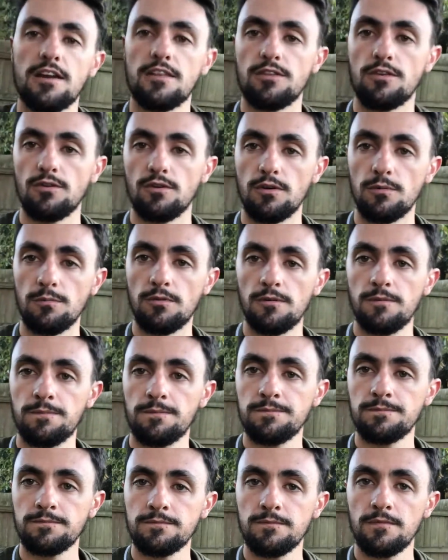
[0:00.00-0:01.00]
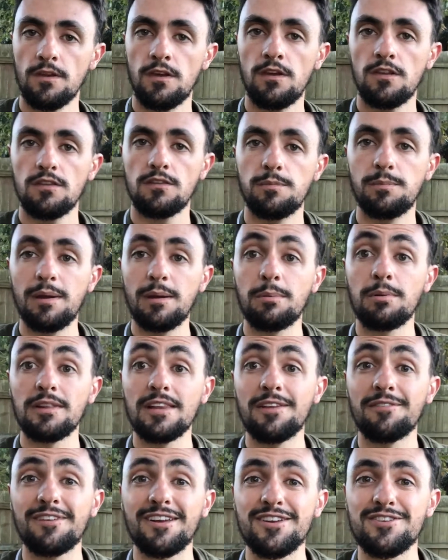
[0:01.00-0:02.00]
of the normal to be able to
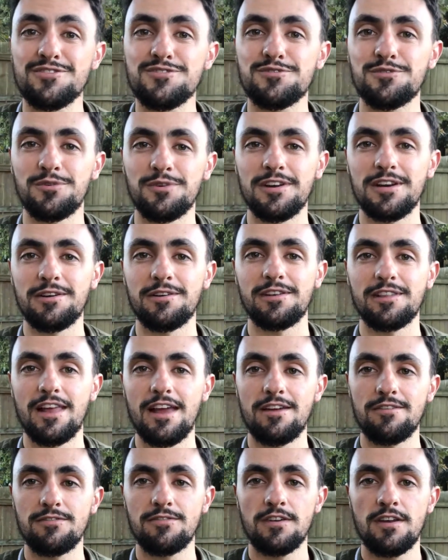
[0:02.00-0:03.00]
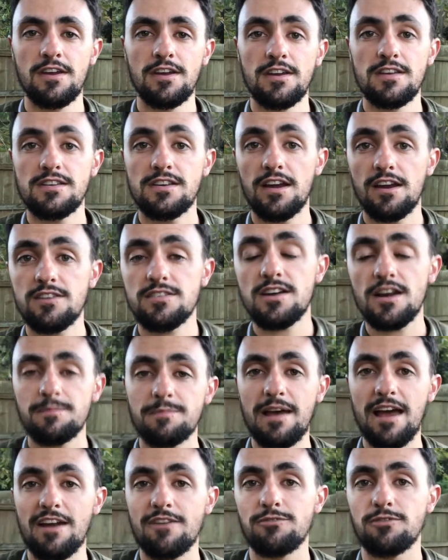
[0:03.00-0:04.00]
live an extraordinary life. See, I just got
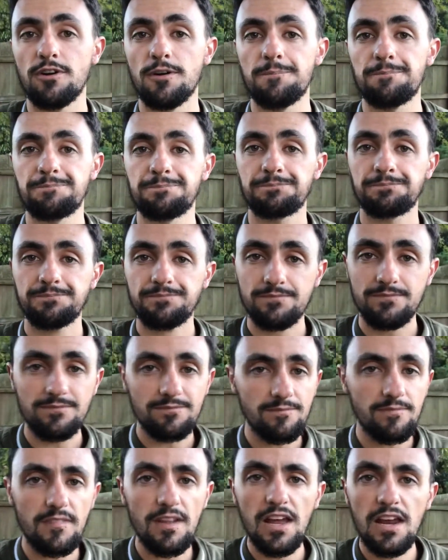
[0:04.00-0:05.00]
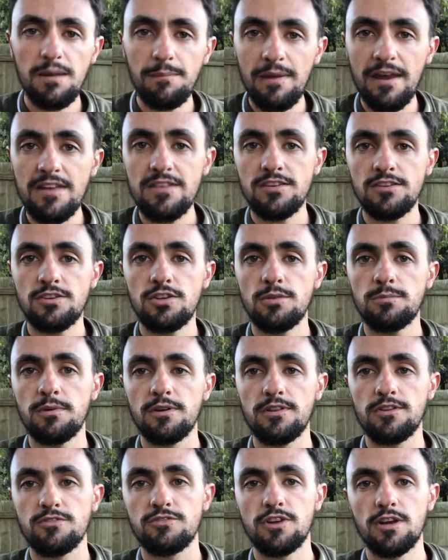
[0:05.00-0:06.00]
back from an amazing
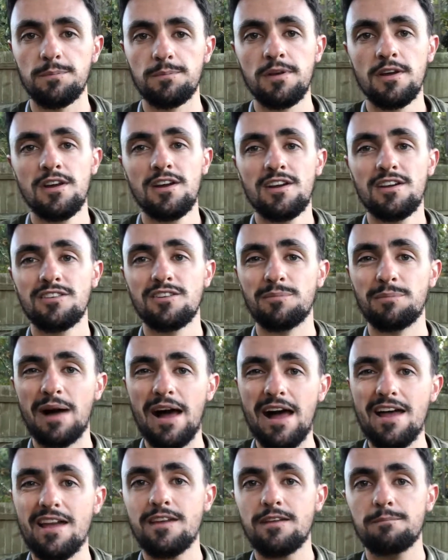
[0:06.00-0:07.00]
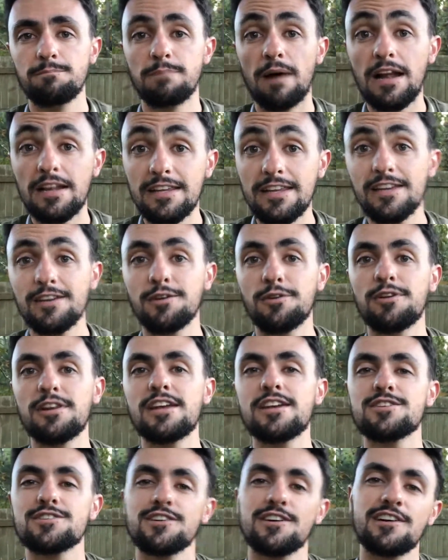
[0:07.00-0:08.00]
two-month trip to Bali,
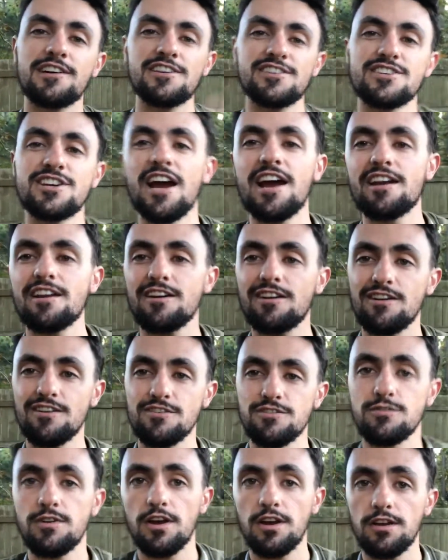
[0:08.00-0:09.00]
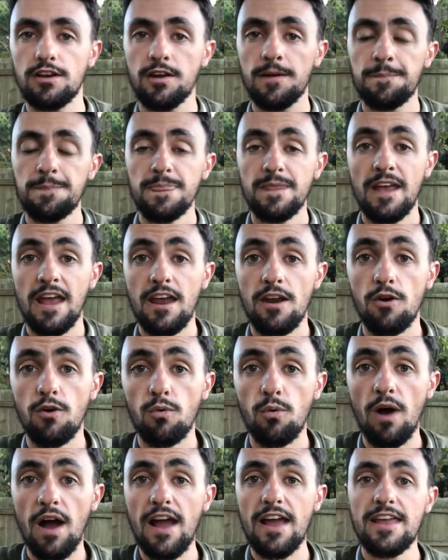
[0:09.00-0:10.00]
Indonesia, China, Australia, and
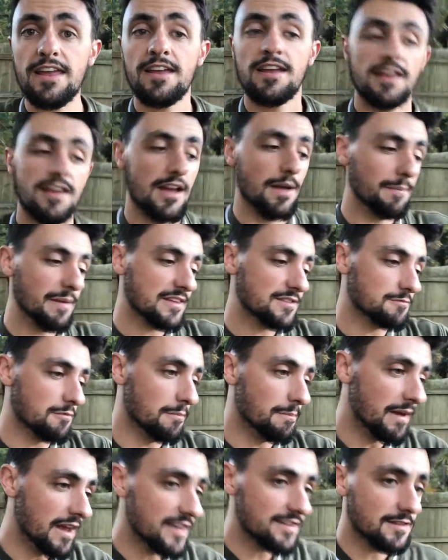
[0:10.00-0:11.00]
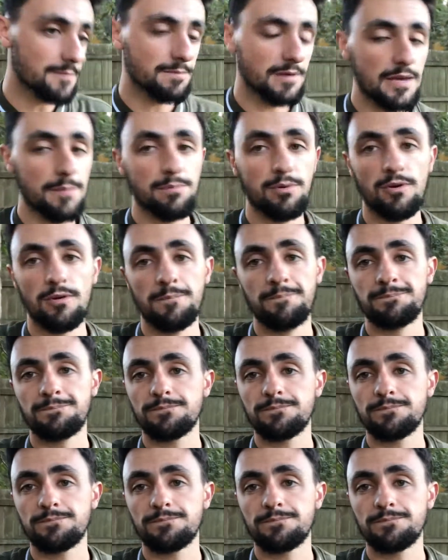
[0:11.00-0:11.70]
Hawaii. I met some amazing people,